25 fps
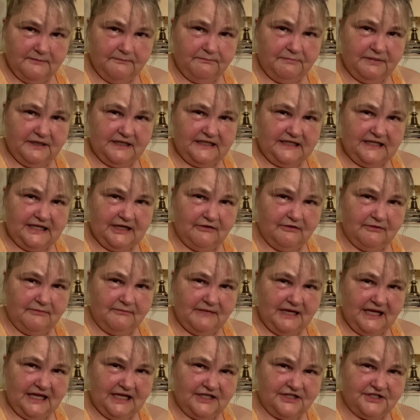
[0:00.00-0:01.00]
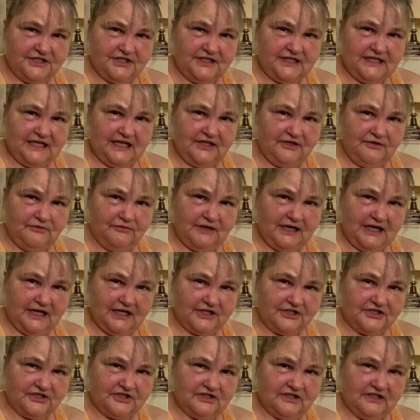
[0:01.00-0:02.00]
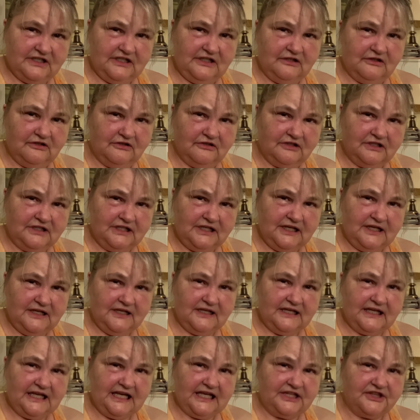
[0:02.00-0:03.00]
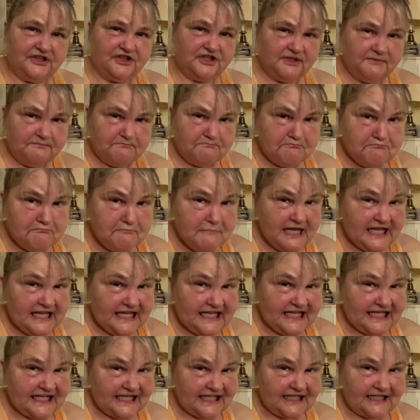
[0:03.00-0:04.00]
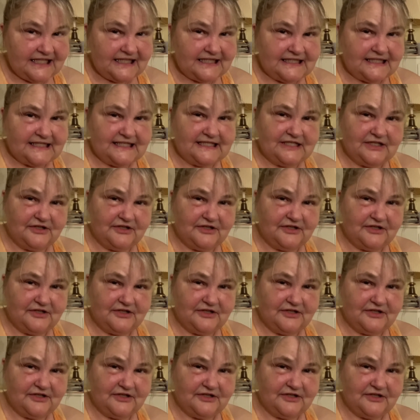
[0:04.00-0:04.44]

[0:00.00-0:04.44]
But now imagine that you actually look at the means,